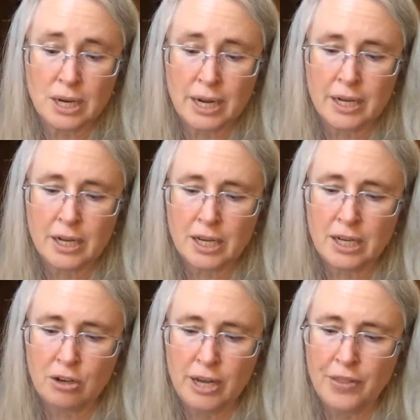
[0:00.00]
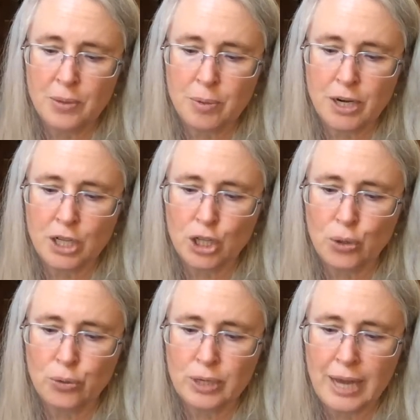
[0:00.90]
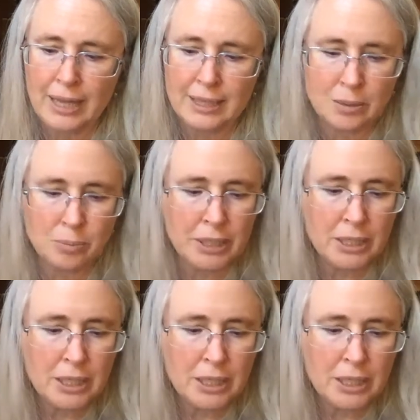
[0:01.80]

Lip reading: I could hear nothing but a low gattling, but